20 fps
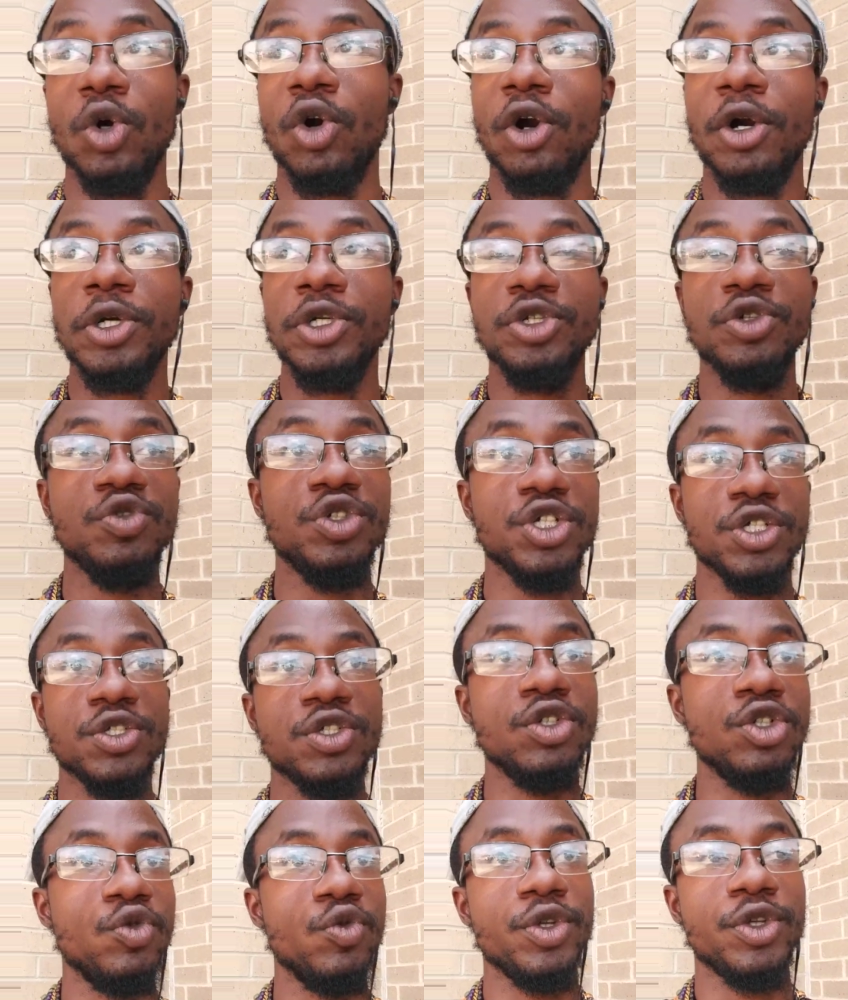Or are you
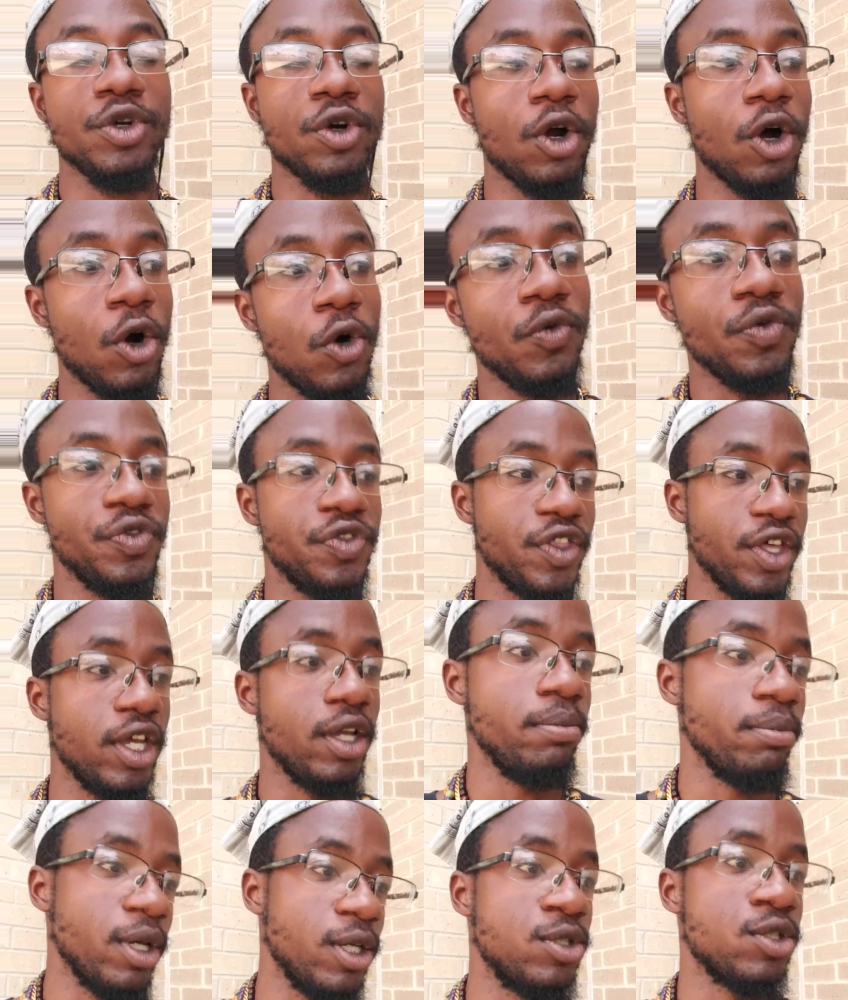just doing your own
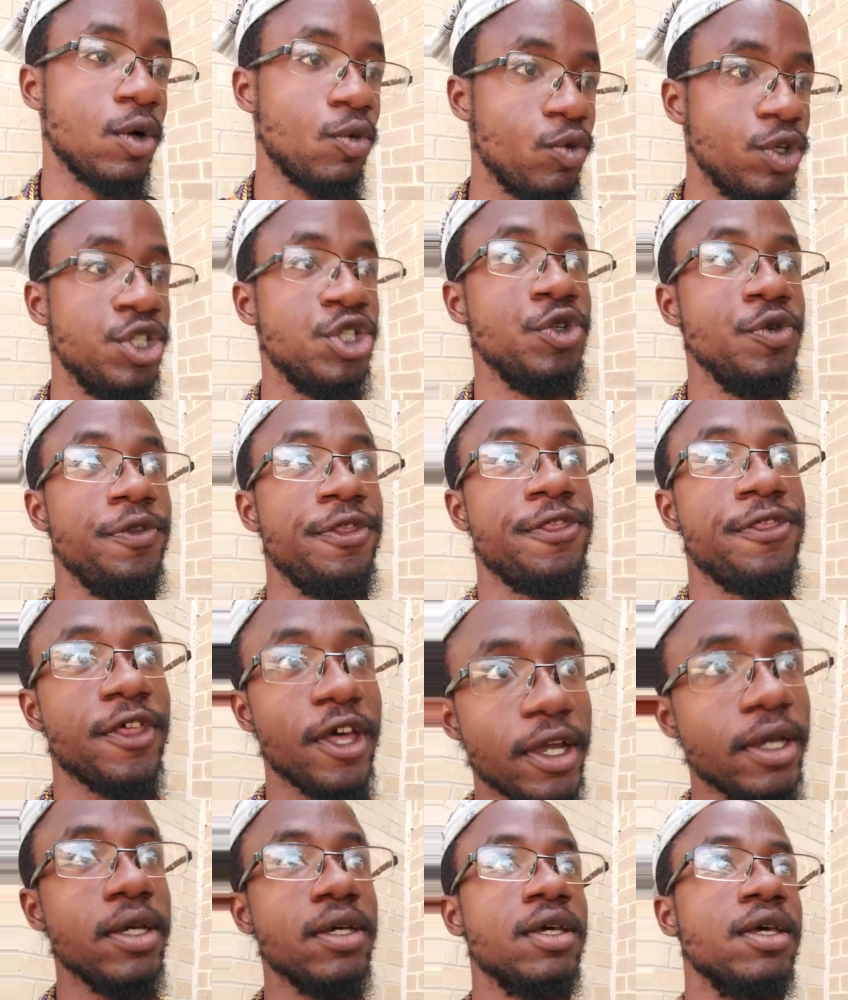thing based on what you
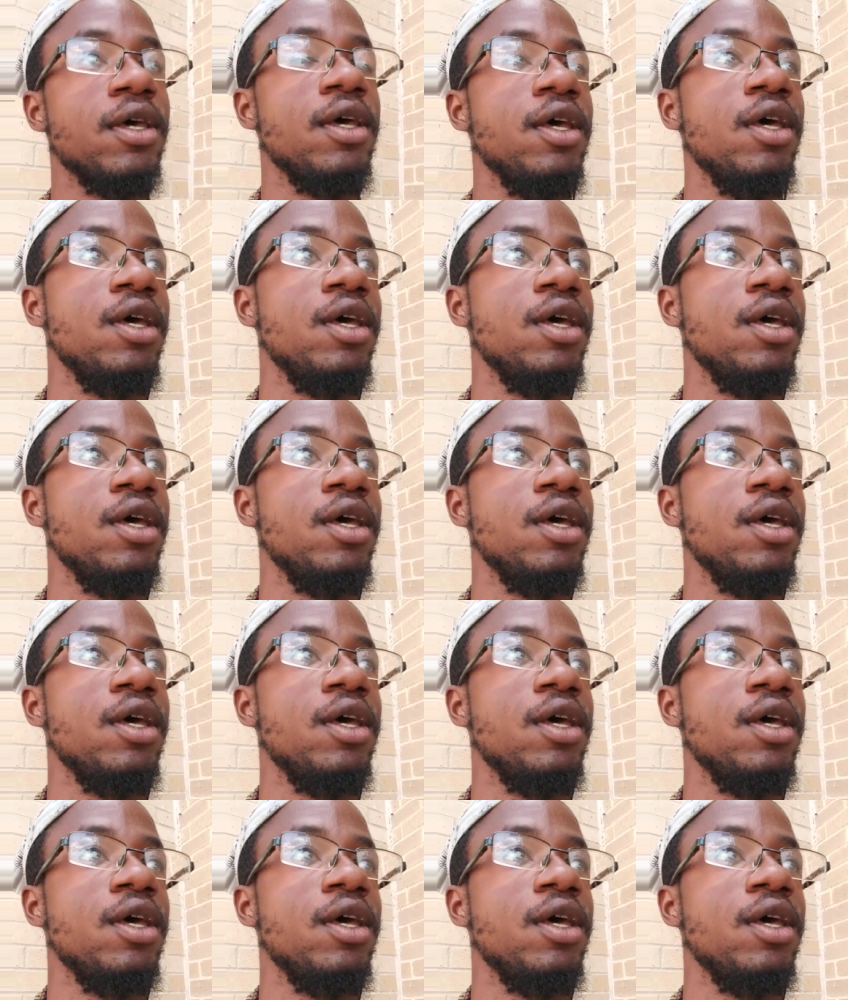think